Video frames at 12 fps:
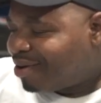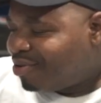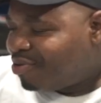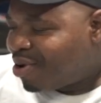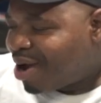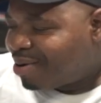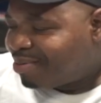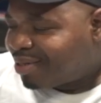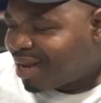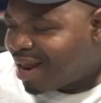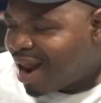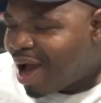You know what I'm
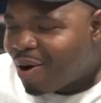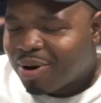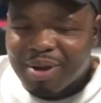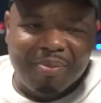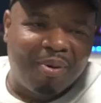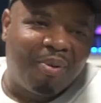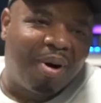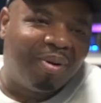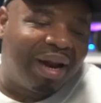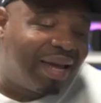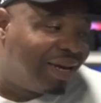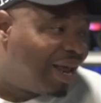saying? I don't even want to
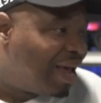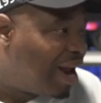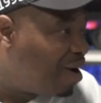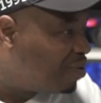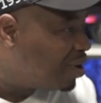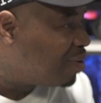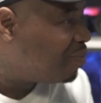link that out there.